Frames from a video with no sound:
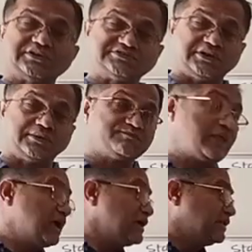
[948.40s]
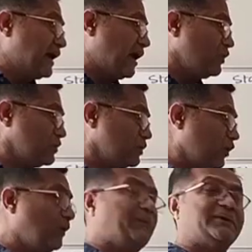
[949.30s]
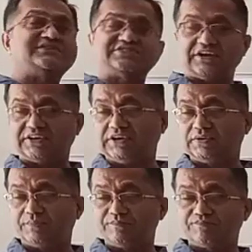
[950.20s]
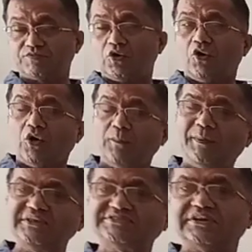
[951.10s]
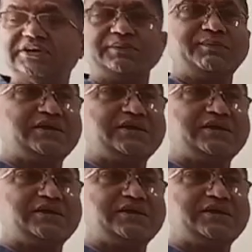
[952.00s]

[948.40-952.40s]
reason. Now open circuit. Open circuit